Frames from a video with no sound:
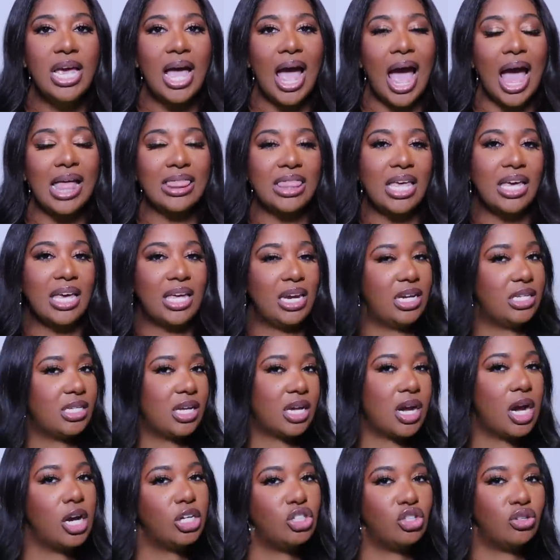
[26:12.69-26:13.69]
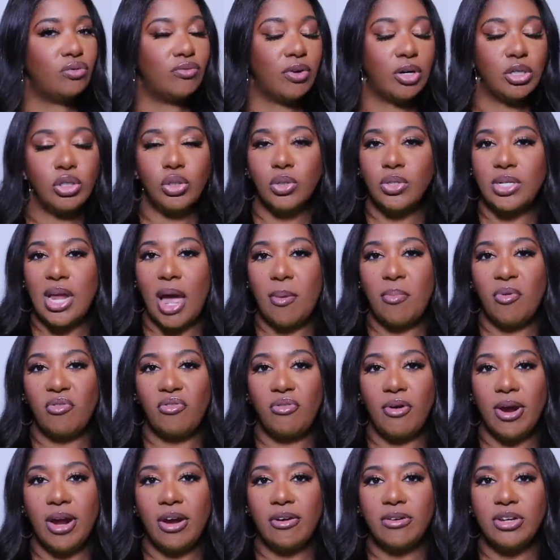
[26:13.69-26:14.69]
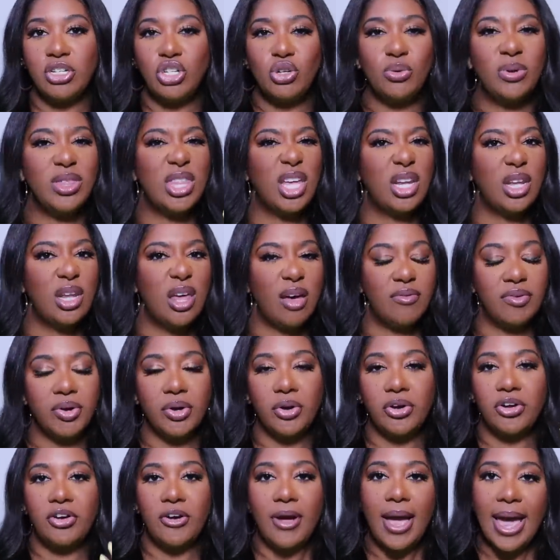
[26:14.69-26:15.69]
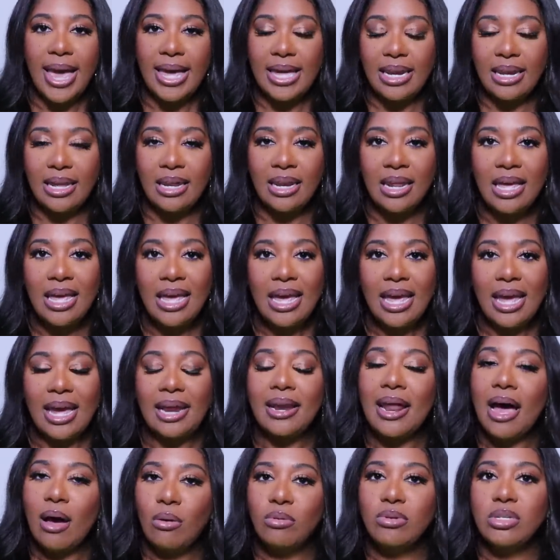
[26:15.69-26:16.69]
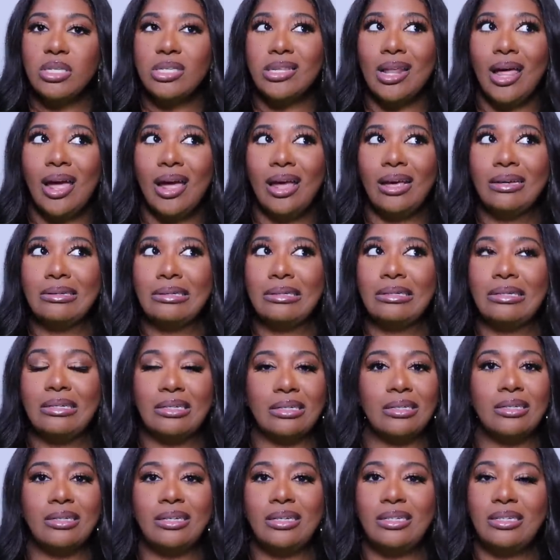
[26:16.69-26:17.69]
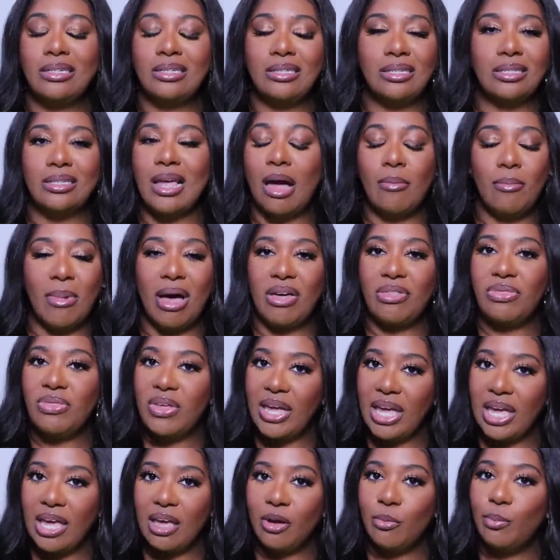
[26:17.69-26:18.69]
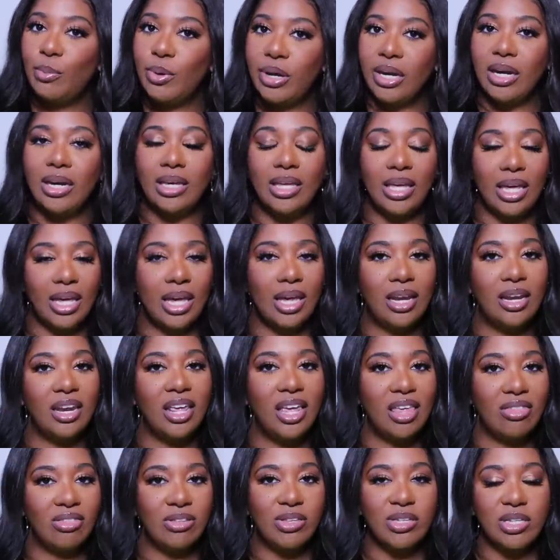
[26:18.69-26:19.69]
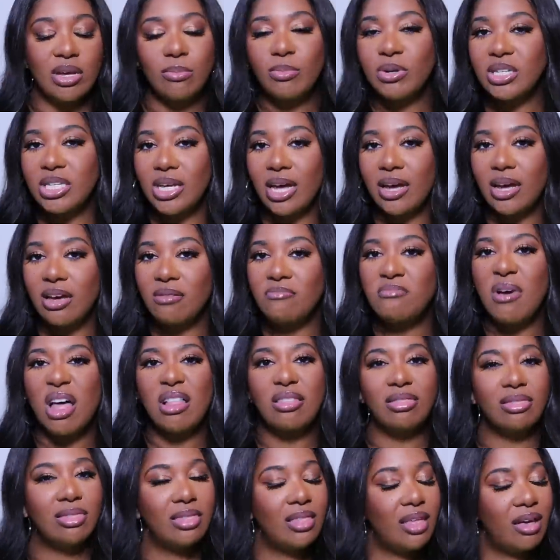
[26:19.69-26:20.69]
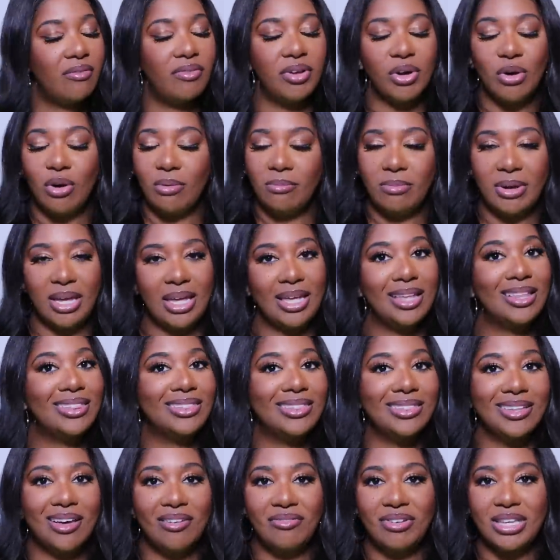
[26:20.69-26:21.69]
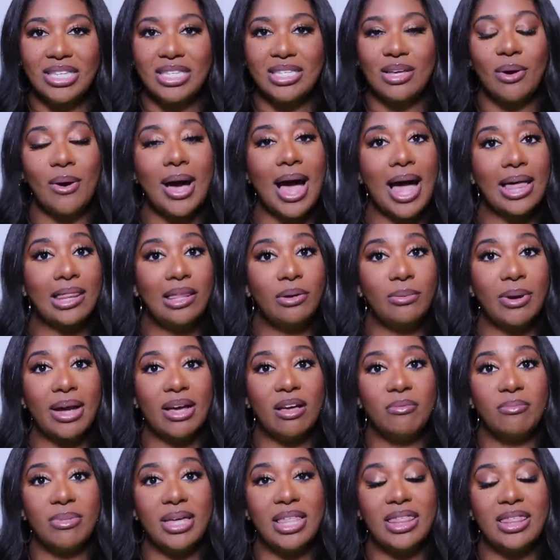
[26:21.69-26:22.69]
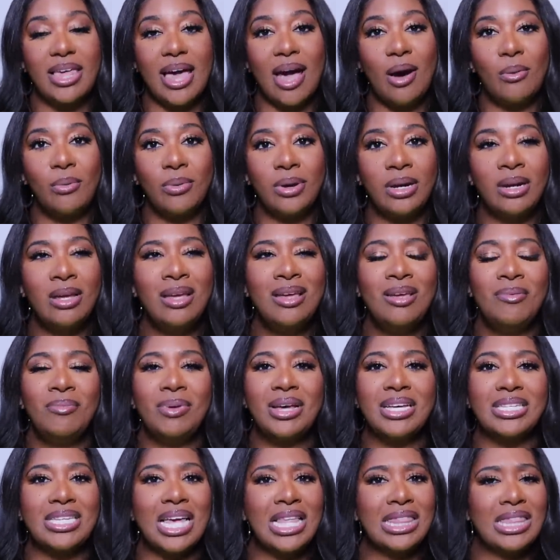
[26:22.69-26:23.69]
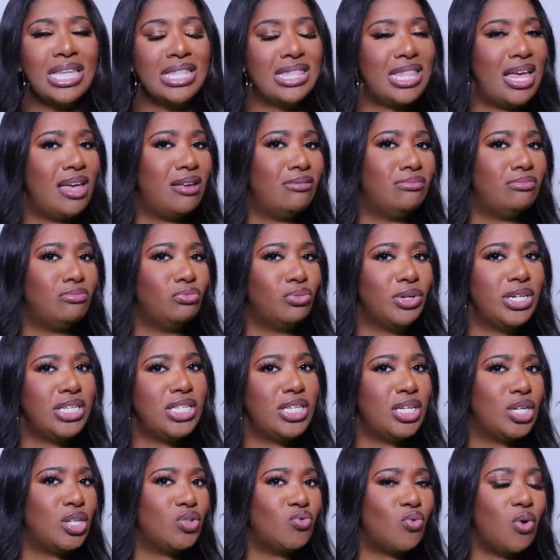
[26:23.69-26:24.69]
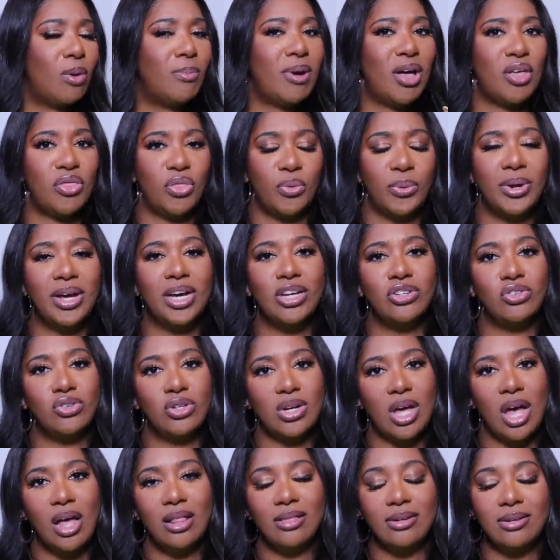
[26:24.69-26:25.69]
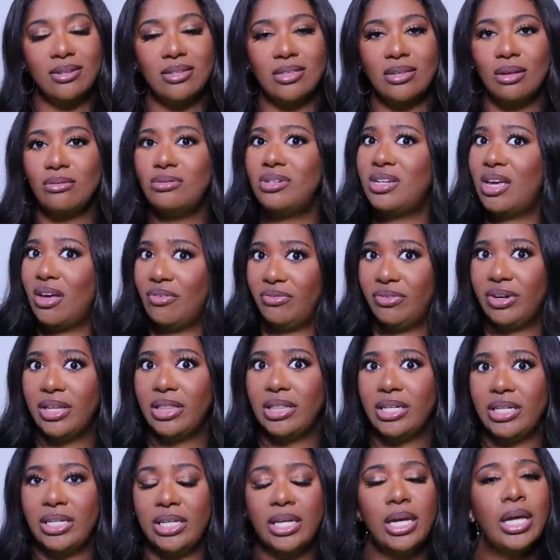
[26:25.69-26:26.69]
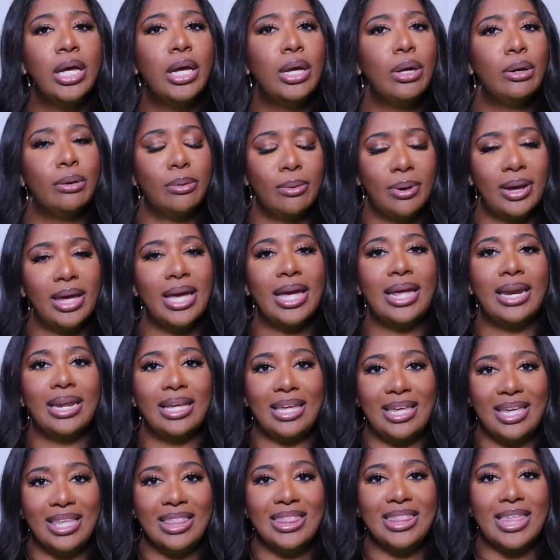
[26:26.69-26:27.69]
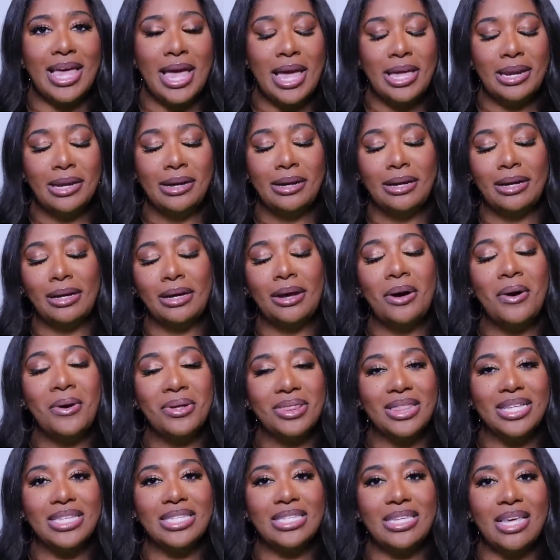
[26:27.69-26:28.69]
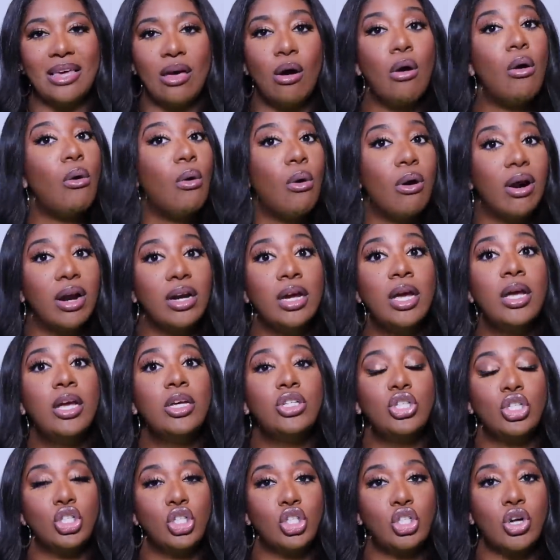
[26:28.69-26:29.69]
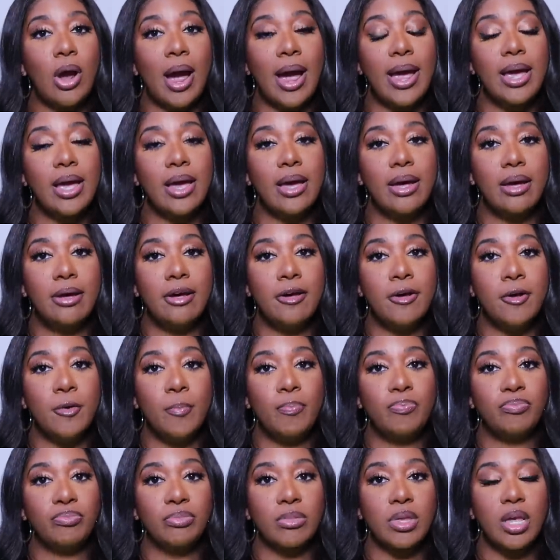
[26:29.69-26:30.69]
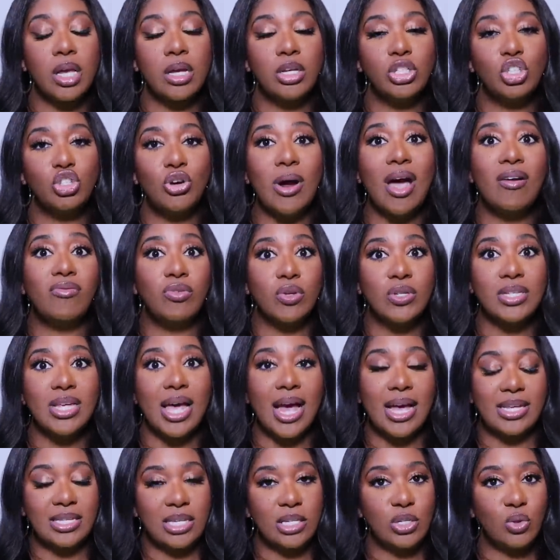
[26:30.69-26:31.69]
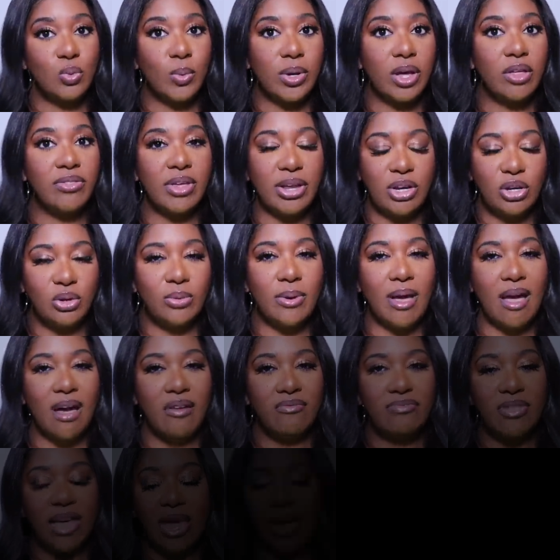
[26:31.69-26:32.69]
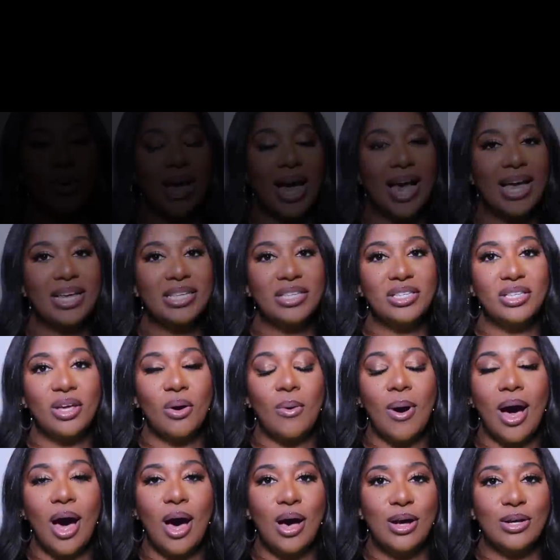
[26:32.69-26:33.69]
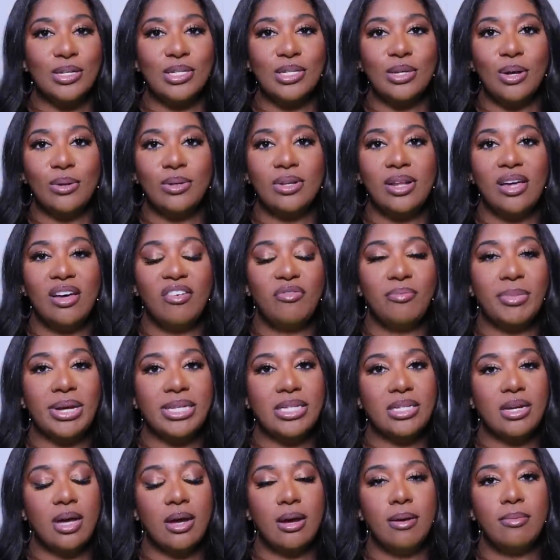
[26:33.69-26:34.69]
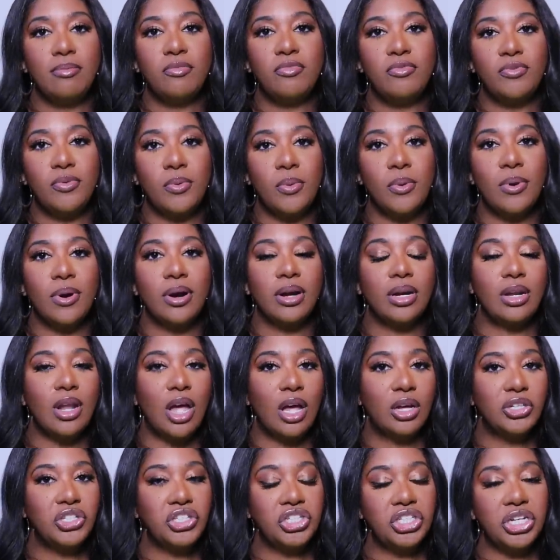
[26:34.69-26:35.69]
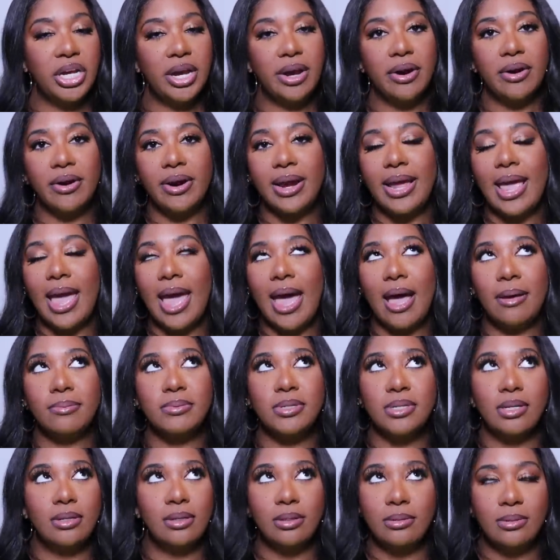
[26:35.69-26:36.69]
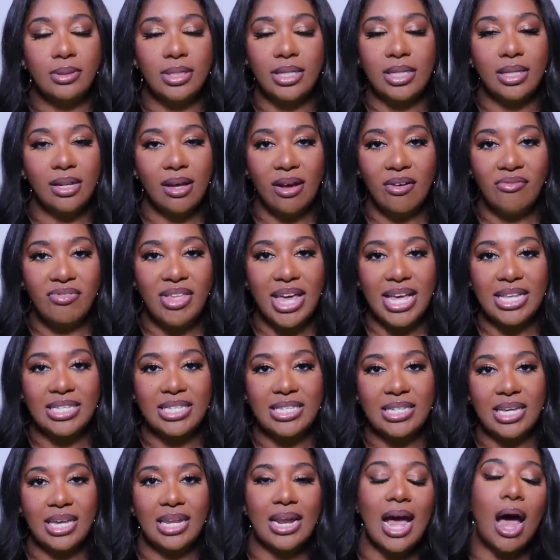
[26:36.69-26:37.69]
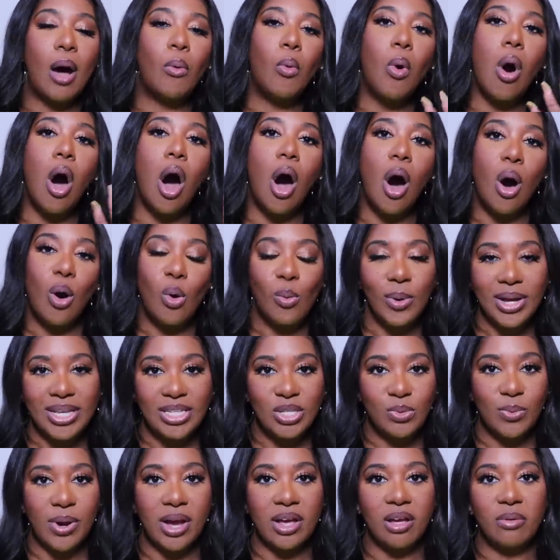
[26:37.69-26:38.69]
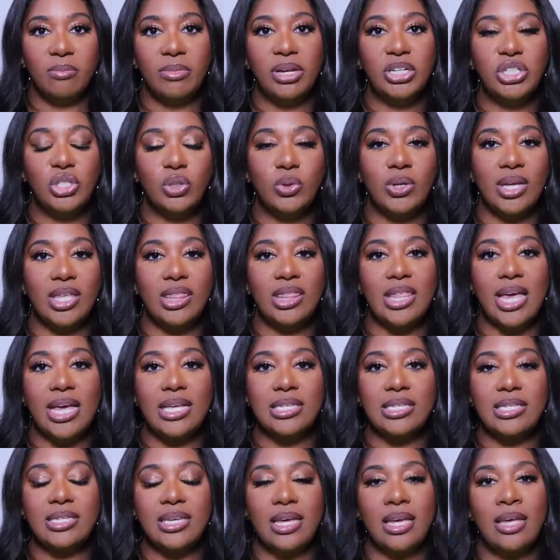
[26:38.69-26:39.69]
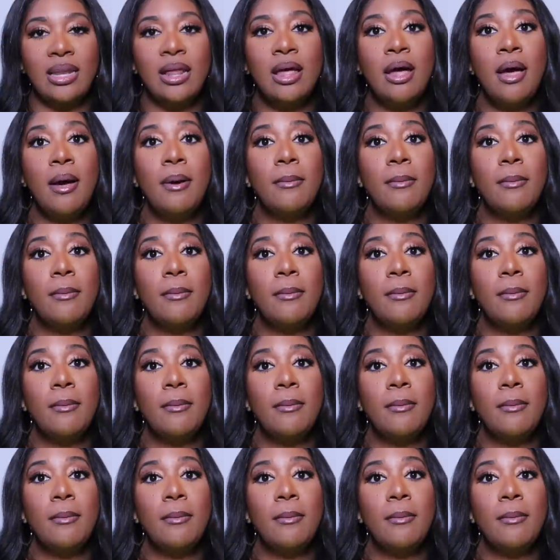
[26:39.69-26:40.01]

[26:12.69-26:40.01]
I think it is a controversial type of fragrance. You either love it or you hate it. And I was like, ugh, it's not my thing. But again, in the summertime, love it on me. Love it. So highly recommend that one because I think that retails for about $300. So definitely go ahead and get that uh, on the sale or just try a um, travel size as well. They do have that. You guys know I also love my Tom Ford Lost Cherry. Absolutely love that scent. I will always recommend you get that scent.